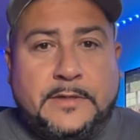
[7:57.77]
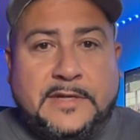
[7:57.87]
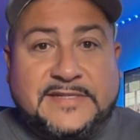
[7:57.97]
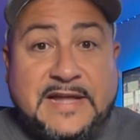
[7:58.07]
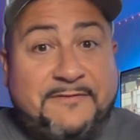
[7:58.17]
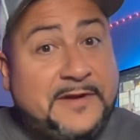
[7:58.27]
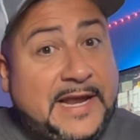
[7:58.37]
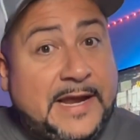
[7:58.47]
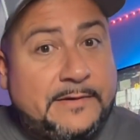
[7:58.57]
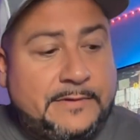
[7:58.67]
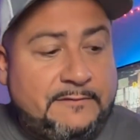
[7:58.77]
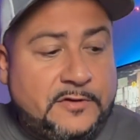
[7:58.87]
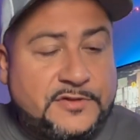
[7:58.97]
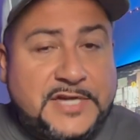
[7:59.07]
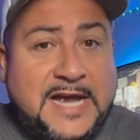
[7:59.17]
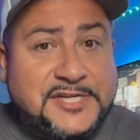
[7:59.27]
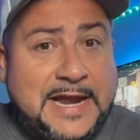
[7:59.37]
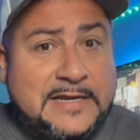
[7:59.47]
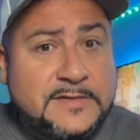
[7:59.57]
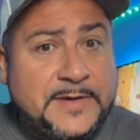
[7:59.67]
Let's not forget, even though Josh
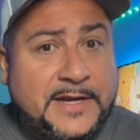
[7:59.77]
Allen's been